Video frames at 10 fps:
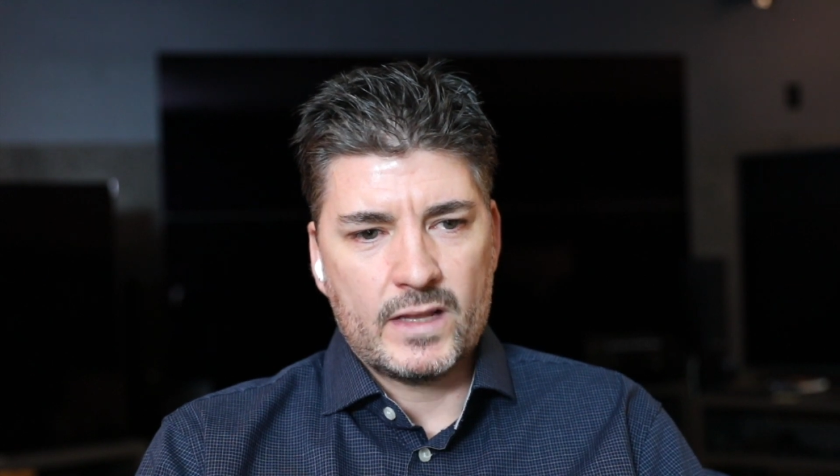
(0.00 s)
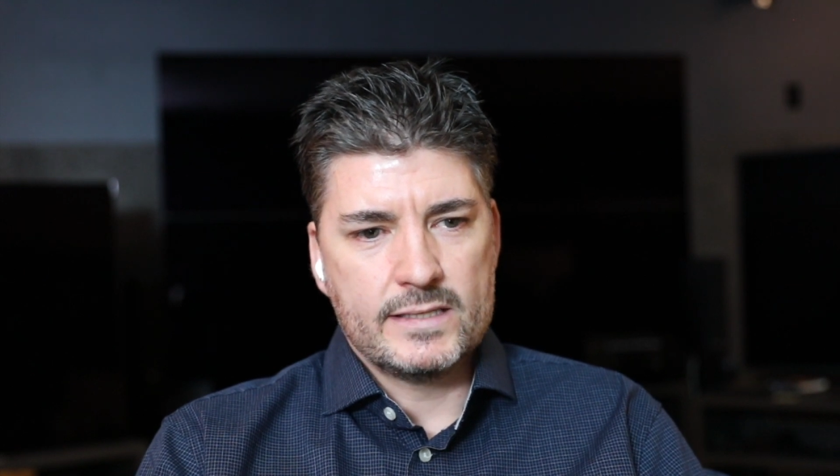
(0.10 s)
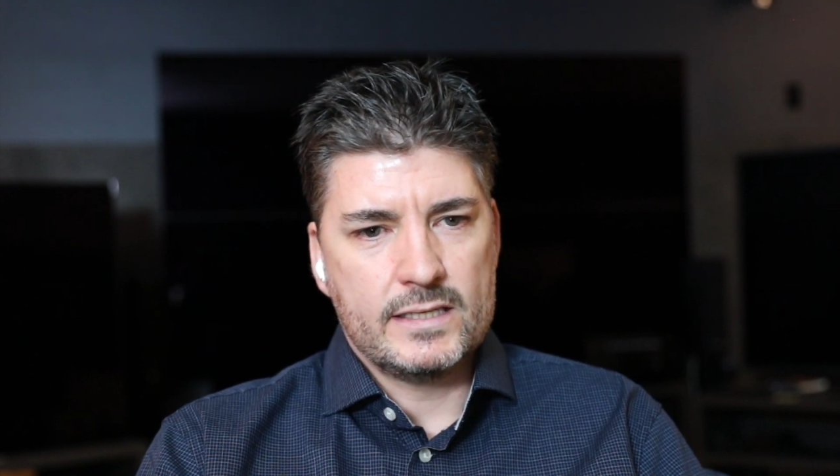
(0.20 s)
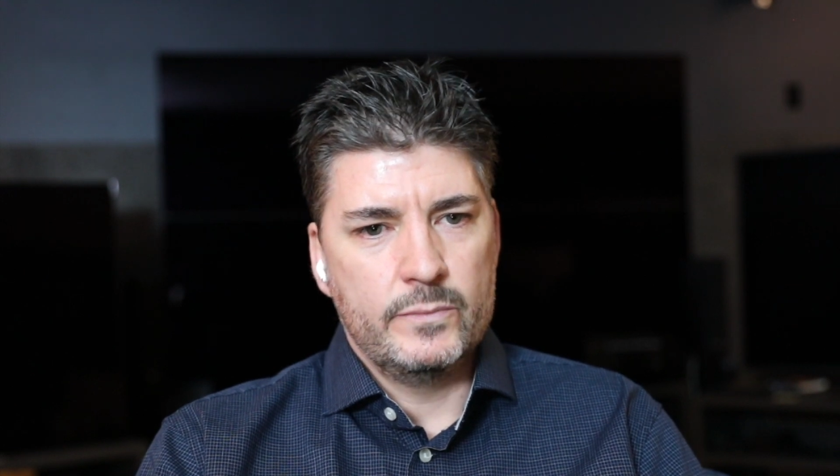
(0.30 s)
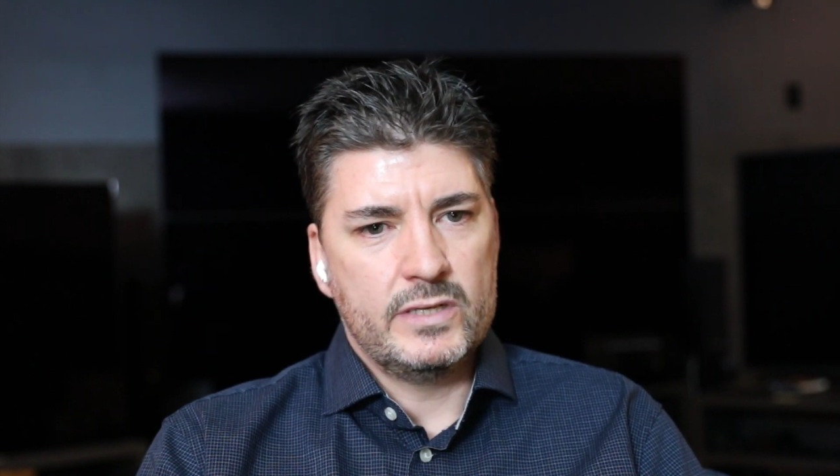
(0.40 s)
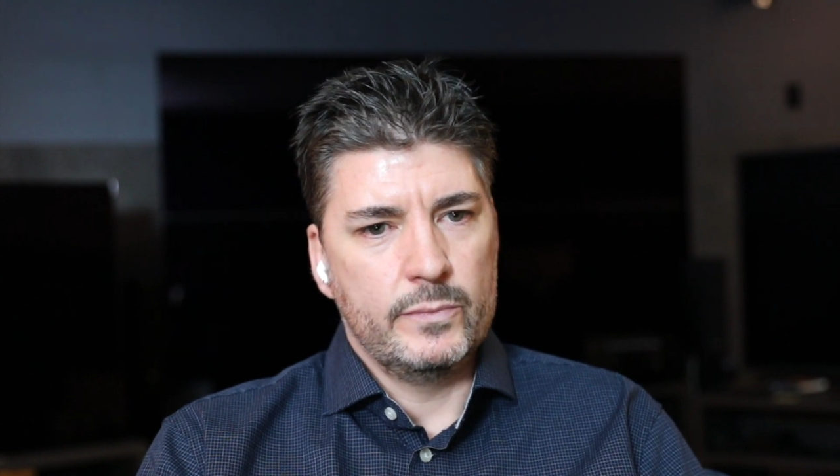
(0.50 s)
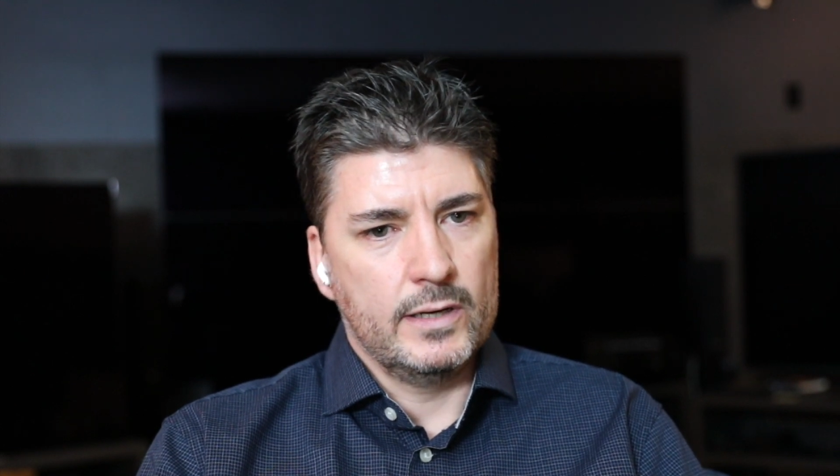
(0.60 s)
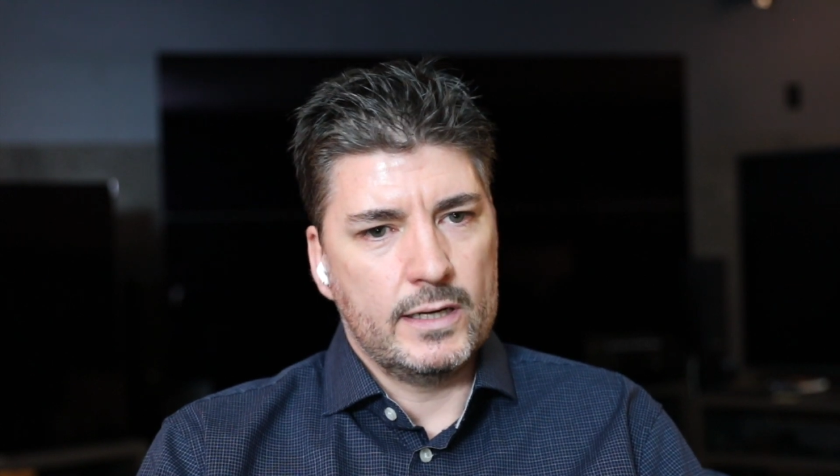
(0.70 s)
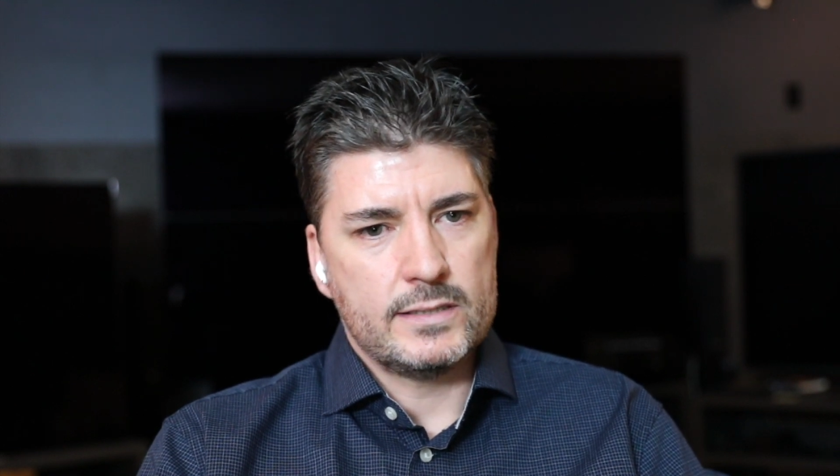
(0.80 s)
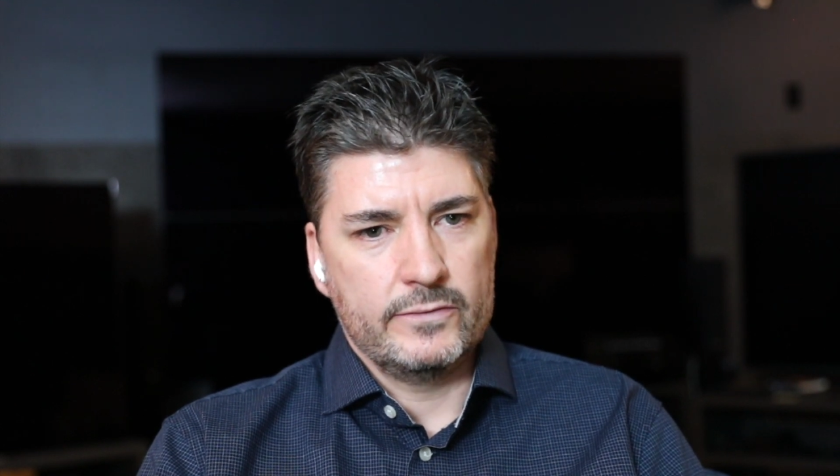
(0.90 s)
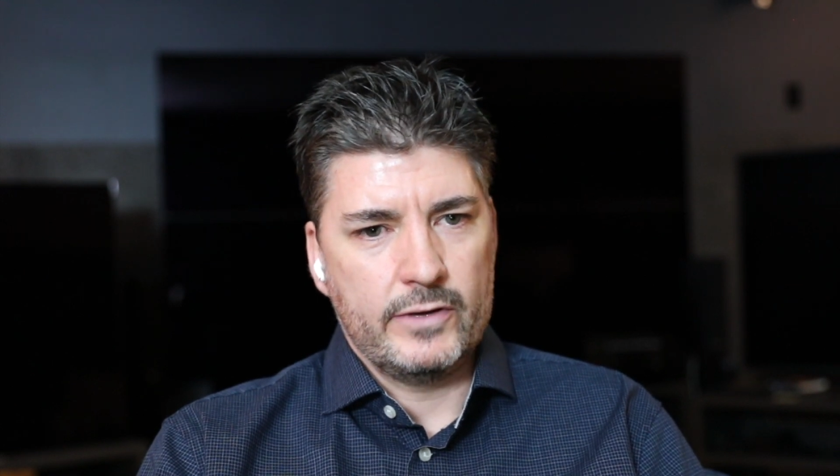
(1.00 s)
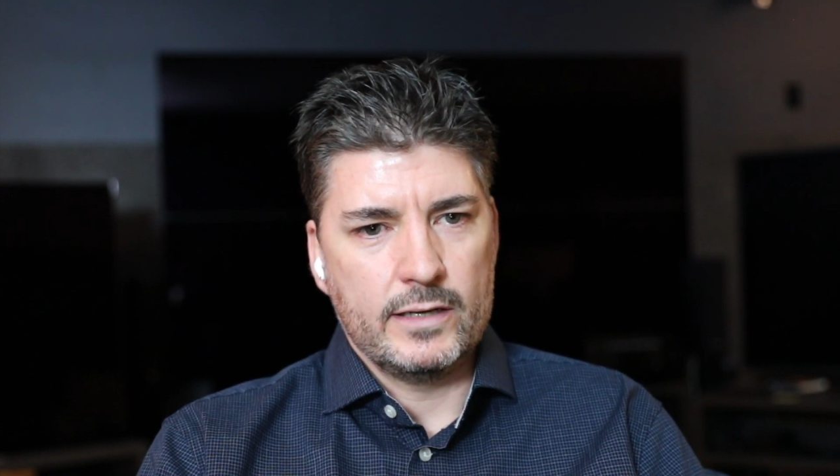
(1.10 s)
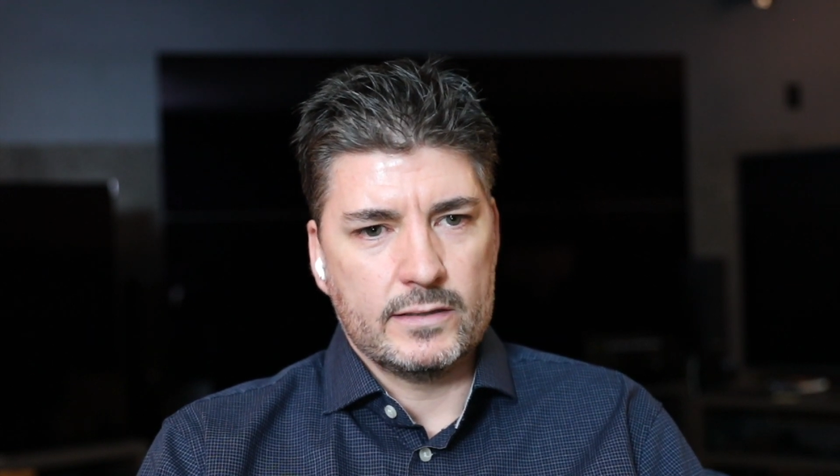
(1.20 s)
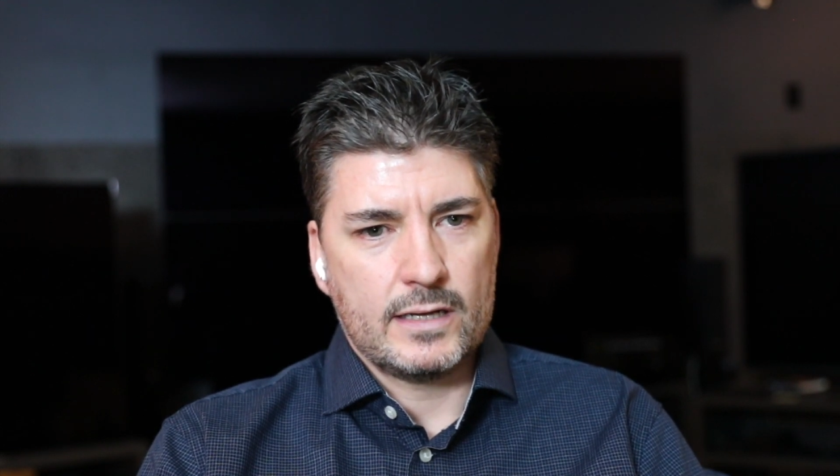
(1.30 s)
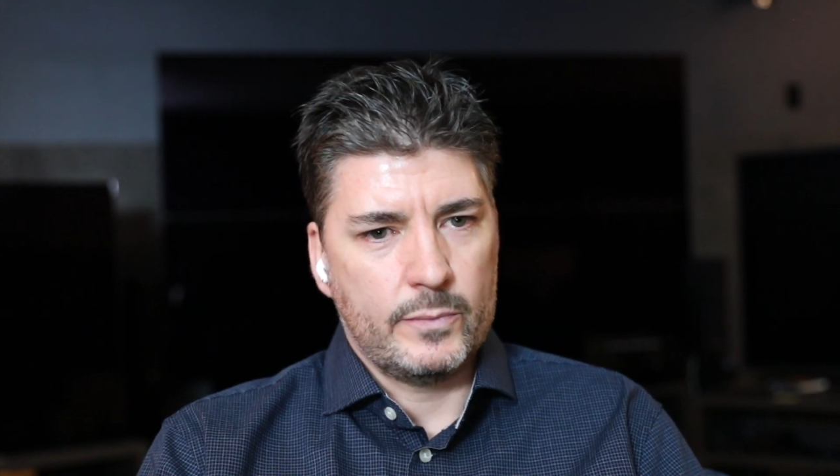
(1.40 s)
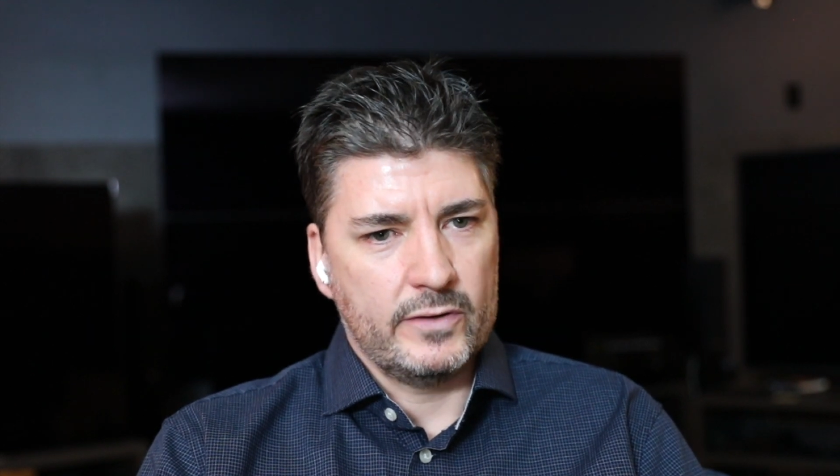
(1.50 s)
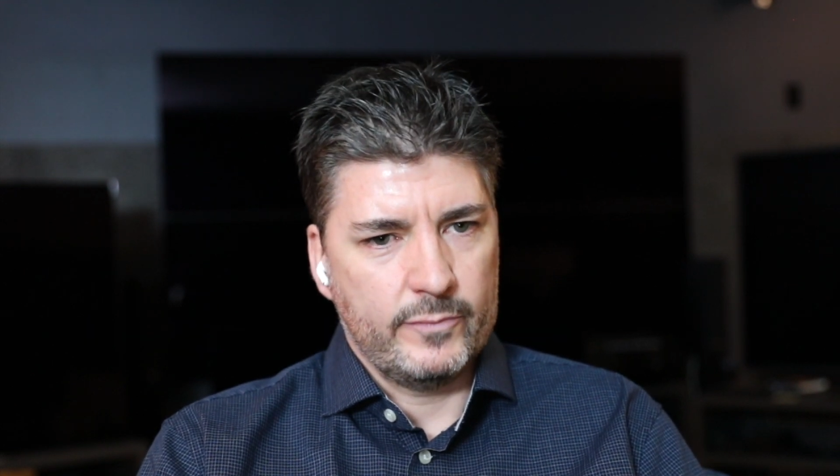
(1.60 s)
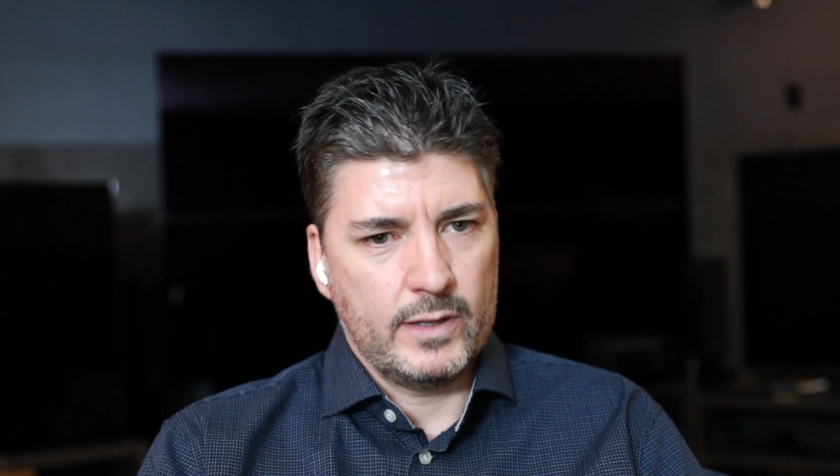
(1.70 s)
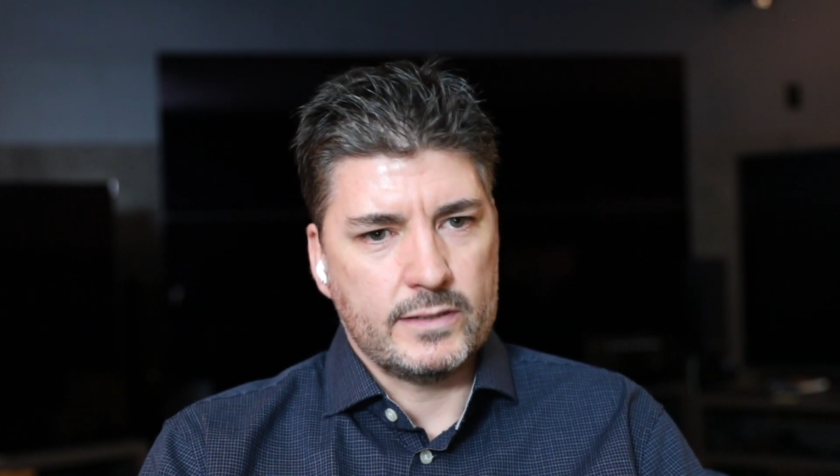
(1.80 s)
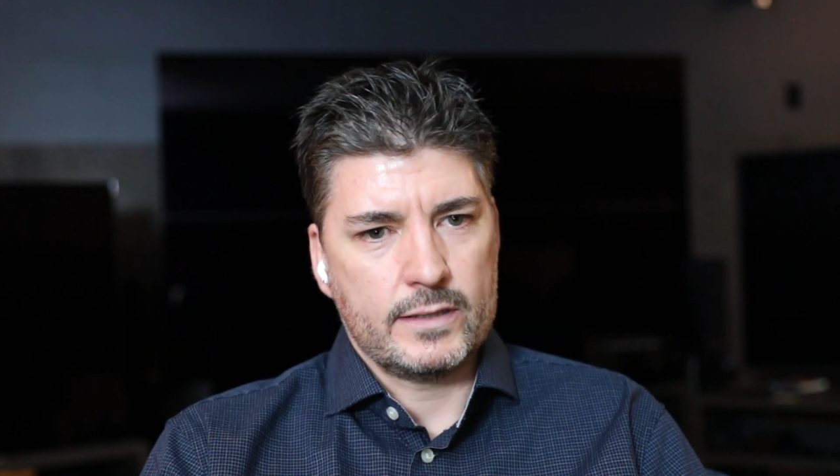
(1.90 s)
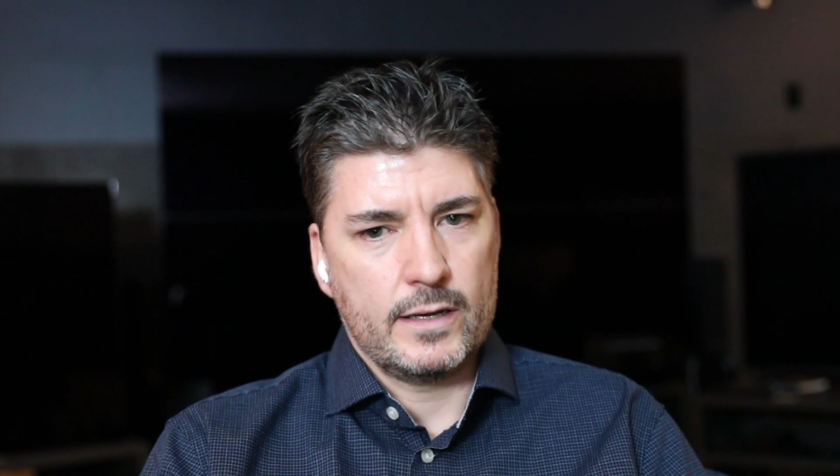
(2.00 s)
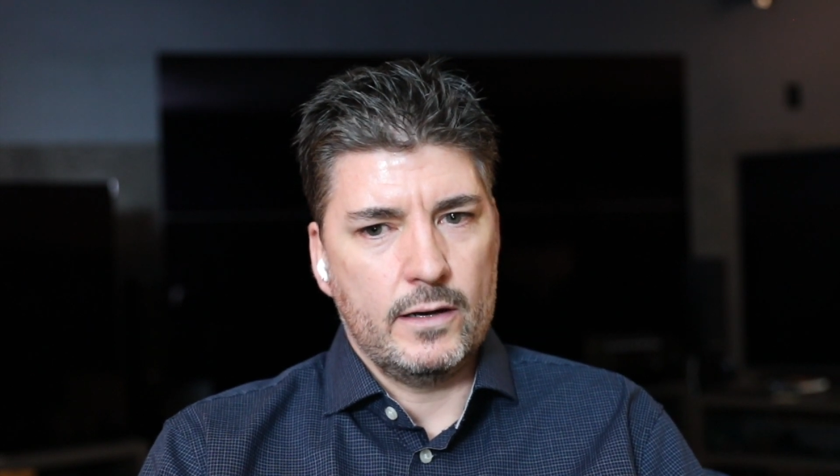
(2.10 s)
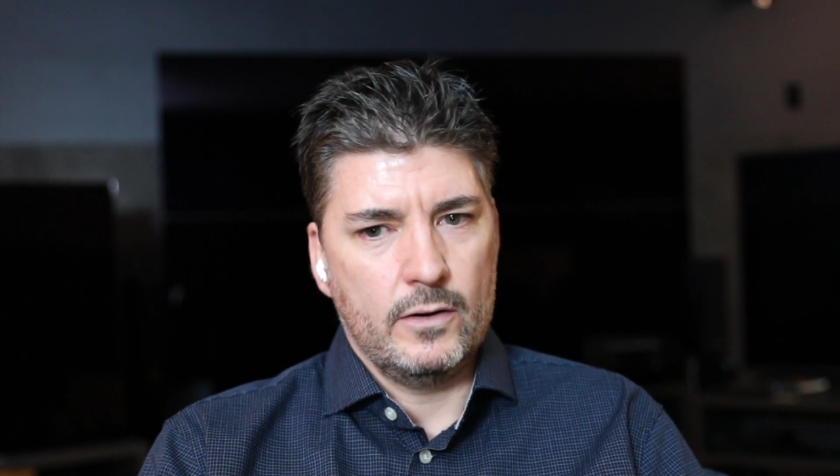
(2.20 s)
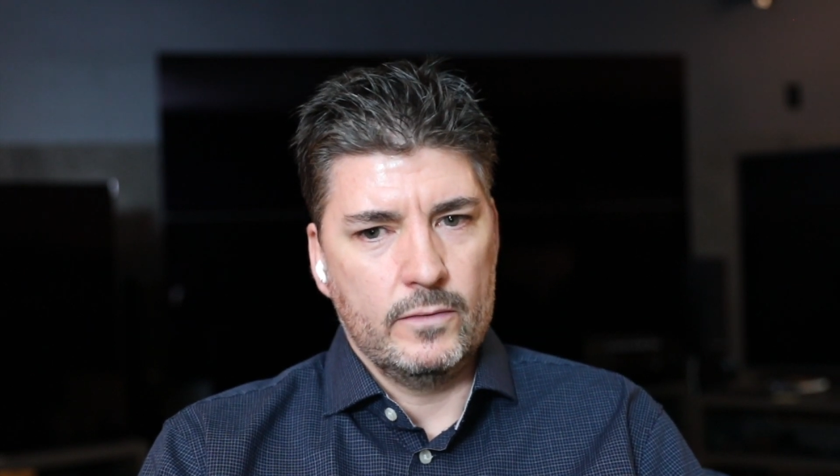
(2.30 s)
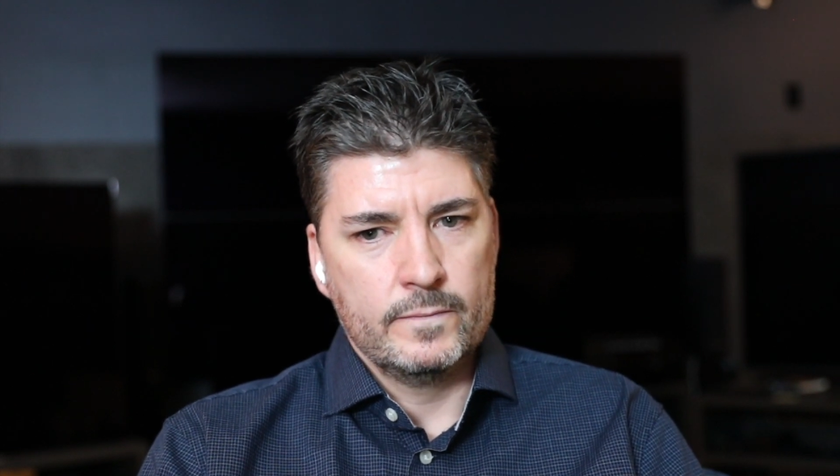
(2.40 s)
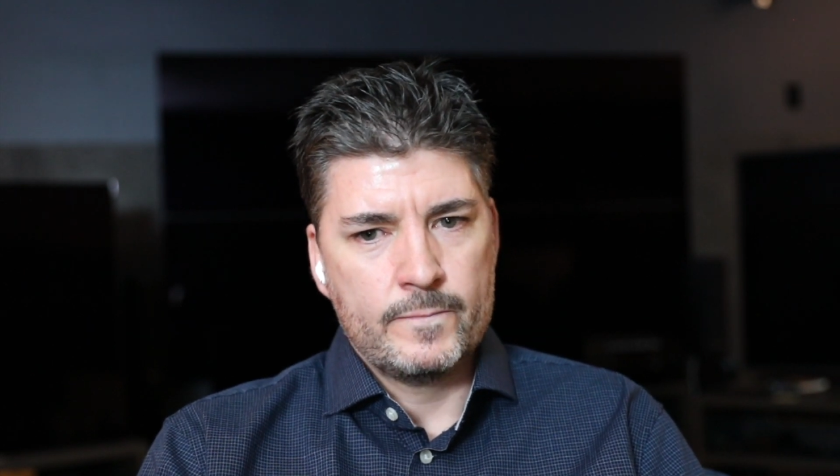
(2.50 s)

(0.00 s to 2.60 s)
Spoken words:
SMPTE Plus event a couple of months ago,